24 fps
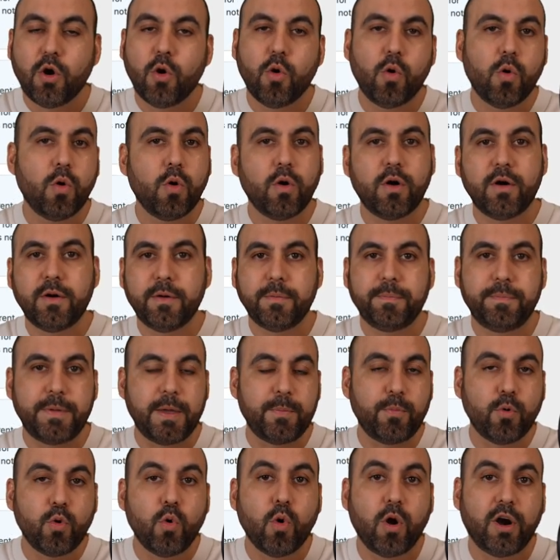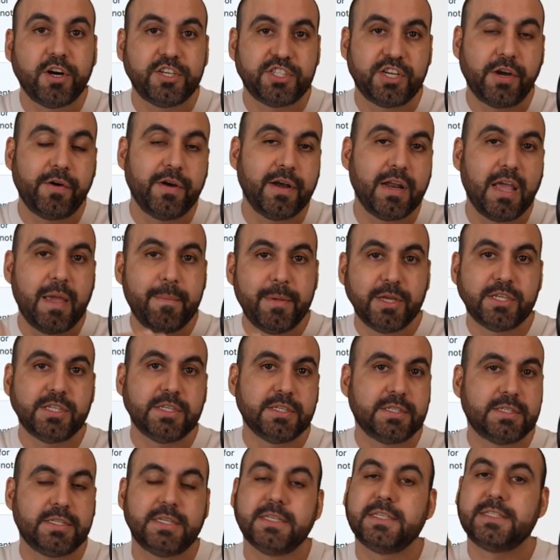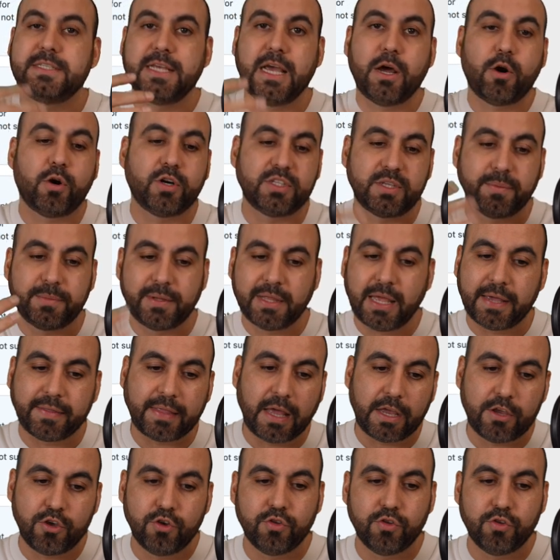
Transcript: or people who are sharing images to sell or something like that.